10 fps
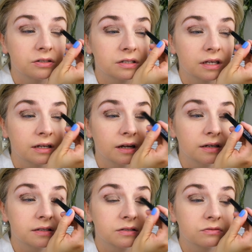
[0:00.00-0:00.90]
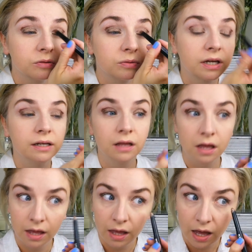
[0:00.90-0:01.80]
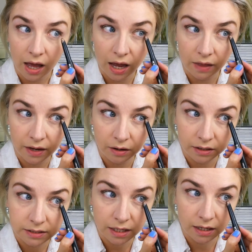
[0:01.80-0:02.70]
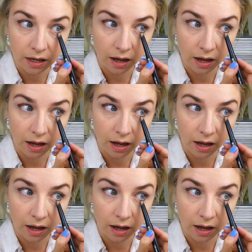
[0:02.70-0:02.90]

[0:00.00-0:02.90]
Just get it nice and scribbled in. And then I'm going to take it